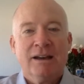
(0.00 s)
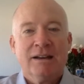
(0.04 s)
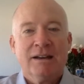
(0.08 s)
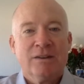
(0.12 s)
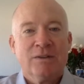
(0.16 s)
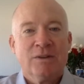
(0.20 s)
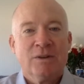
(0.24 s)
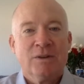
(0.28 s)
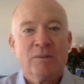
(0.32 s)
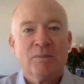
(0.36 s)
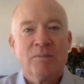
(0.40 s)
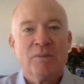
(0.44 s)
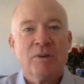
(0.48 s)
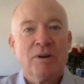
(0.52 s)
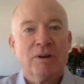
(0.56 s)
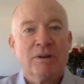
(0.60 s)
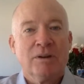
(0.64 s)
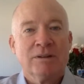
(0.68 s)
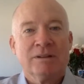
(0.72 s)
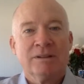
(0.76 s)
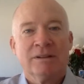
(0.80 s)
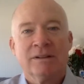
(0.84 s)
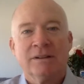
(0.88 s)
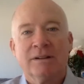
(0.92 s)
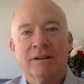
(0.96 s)
different
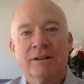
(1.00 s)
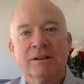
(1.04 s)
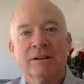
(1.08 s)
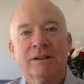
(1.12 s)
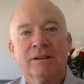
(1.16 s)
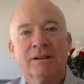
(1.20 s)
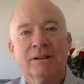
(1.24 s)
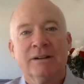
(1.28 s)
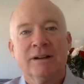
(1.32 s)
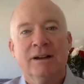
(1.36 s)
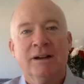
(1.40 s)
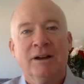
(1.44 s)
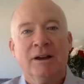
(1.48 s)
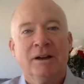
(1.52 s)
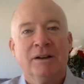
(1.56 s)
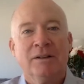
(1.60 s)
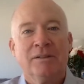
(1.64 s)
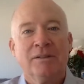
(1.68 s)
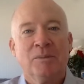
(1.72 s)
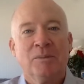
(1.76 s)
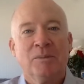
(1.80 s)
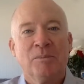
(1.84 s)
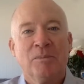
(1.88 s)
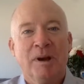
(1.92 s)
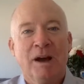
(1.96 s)
parts of
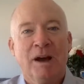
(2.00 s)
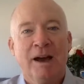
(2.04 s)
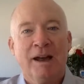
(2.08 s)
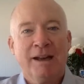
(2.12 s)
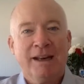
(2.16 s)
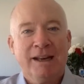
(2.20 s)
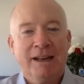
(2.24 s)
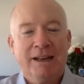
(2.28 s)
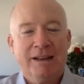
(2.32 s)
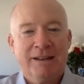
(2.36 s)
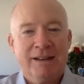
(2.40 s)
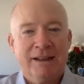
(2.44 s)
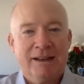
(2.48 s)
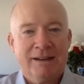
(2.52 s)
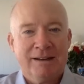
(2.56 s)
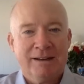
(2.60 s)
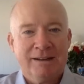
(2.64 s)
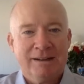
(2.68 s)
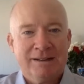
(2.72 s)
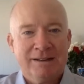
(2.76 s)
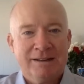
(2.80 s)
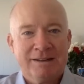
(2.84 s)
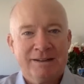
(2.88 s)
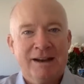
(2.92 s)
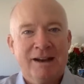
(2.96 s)
their body that
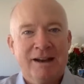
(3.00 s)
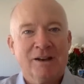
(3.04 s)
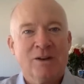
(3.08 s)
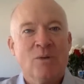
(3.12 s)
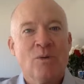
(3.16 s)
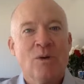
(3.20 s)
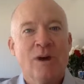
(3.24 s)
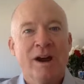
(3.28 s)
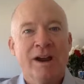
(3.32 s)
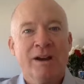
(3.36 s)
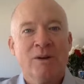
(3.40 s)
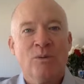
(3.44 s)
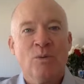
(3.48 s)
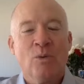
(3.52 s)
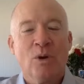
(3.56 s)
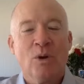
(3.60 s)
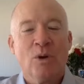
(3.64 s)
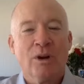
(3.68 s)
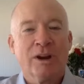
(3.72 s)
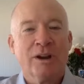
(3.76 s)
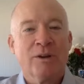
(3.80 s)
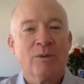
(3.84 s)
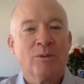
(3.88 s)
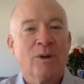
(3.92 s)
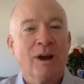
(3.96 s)
is not quite
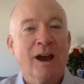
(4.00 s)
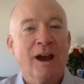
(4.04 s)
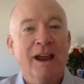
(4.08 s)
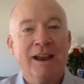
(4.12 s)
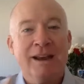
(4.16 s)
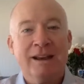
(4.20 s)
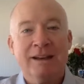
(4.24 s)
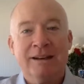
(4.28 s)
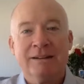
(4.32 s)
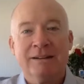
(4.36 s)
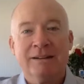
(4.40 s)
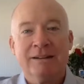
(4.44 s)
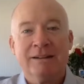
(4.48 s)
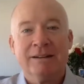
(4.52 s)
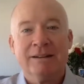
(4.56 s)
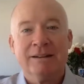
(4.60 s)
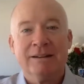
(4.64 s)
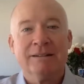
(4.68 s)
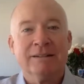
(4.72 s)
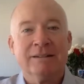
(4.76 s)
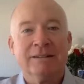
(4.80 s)
working right, and